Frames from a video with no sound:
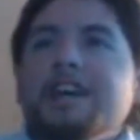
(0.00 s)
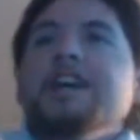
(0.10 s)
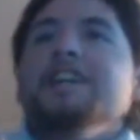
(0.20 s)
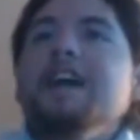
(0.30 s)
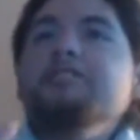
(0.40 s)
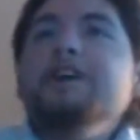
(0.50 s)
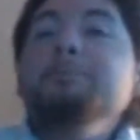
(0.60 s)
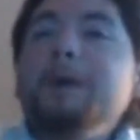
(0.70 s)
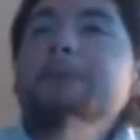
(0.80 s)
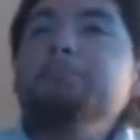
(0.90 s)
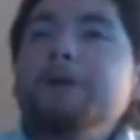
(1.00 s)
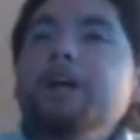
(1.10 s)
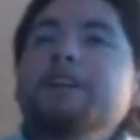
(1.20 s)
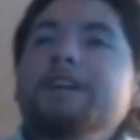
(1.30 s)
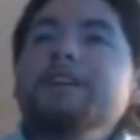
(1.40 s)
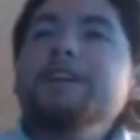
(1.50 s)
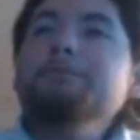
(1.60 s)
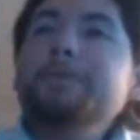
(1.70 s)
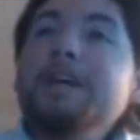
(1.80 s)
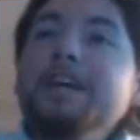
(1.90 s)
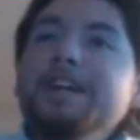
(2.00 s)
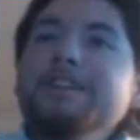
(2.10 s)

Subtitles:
That way my butt can get paid